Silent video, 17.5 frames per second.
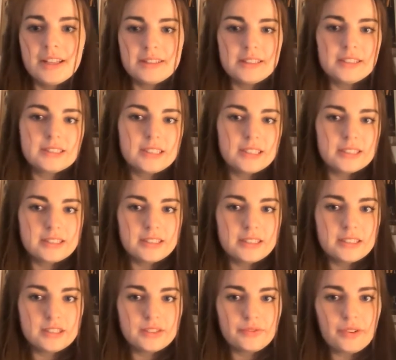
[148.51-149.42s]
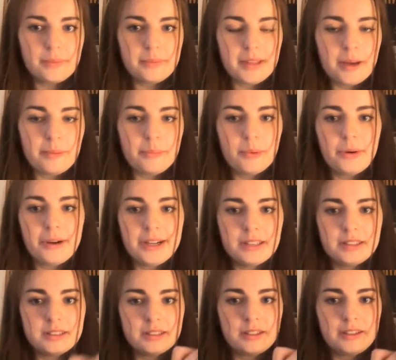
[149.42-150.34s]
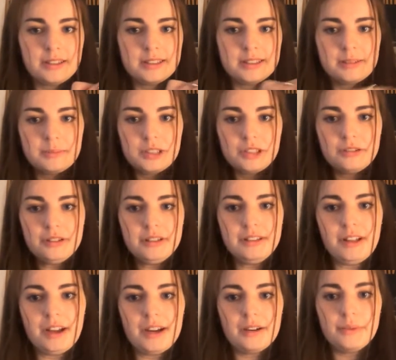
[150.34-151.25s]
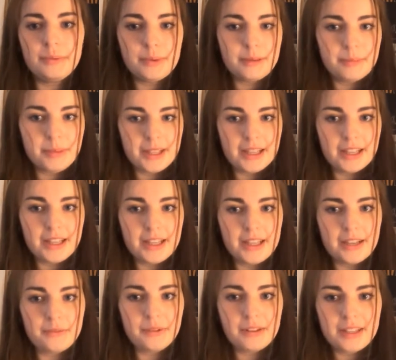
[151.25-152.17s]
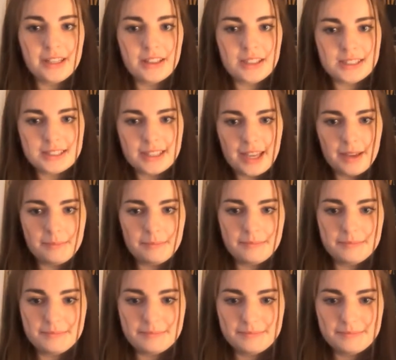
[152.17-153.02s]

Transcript: the distance from that point to the symmetry line would be equally the same.